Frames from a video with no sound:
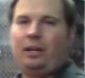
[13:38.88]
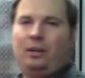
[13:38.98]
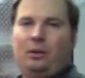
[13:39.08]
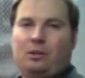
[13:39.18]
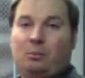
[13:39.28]
going
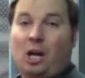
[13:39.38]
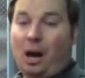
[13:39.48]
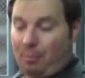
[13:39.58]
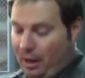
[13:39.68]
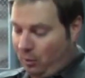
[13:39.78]
to do some
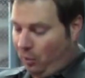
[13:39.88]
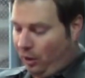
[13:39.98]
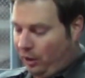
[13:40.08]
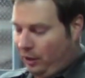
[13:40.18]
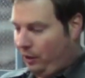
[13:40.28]
top end
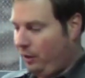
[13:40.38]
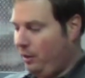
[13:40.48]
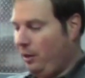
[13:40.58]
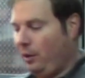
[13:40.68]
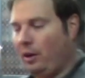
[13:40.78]
work,
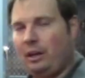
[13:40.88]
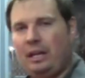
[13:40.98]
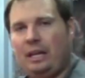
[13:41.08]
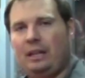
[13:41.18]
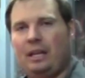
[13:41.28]
you're going to
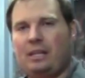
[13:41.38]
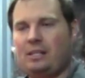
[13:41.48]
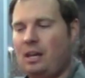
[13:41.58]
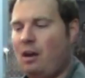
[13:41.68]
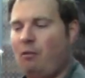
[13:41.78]
need
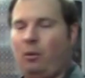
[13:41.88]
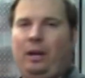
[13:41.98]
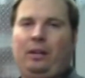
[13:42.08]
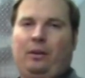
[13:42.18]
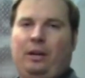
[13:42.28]
this for
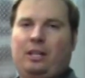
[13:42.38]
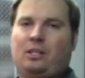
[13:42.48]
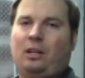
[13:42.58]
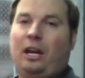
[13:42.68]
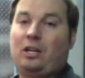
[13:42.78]
either
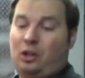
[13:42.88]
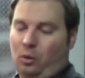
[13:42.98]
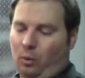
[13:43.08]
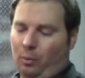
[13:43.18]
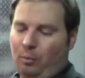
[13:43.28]
installation
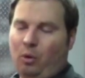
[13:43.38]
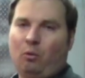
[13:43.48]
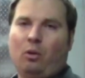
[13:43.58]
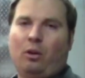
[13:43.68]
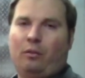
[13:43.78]
or
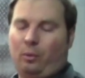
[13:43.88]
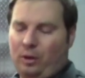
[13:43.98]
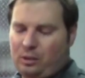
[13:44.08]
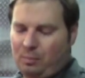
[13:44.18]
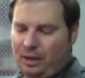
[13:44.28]
removal of the
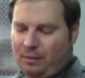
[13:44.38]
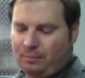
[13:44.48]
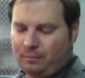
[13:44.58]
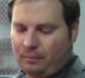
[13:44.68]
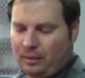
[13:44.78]
wrist
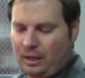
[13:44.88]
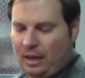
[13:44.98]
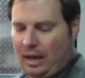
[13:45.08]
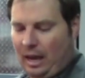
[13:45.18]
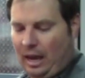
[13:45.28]
pin.
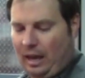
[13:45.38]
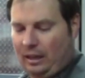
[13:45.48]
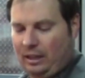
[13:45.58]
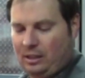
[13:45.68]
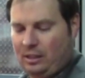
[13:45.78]

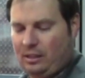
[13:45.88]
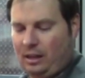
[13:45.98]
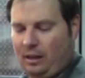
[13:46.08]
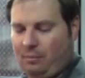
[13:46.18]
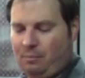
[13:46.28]
And this is
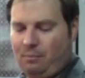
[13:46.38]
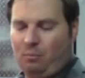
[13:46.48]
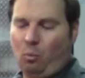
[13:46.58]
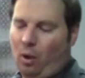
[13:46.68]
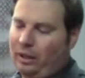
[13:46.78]

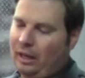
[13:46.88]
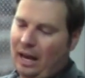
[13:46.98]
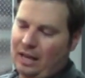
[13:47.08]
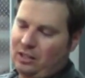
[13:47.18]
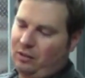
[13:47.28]
one that
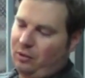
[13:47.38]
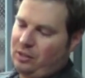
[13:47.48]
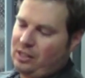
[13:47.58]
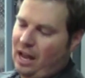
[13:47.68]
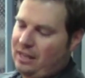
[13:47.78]
has
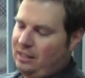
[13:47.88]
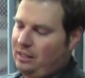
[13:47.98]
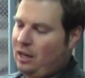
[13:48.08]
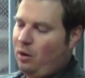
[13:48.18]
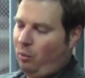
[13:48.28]
different
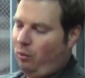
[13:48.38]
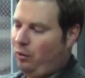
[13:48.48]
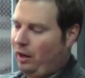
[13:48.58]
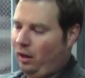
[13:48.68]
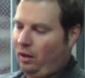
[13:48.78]
sizes, will
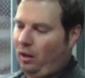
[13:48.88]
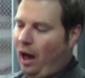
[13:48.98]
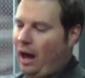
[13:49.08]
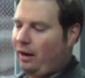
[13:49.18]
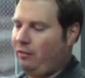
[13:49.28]
fit a
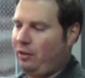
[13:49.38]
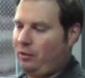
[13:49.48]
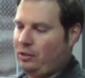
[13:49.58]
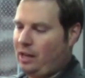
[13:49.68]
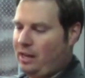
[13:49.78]
lot of
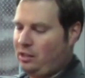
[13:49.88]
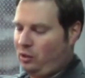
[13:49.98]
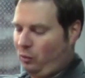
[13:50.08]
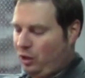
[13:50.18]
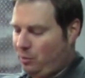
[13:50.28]
different
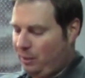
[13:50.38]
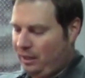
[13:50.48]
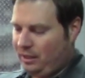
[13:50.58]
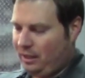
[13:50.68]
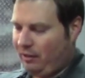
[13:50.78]
sizes of wrist
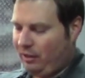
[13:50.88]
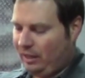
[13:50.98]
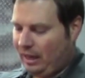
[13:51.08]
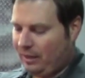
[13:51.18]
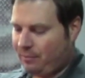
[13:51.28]
pins and
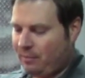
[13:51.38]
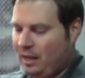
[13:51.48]
everything.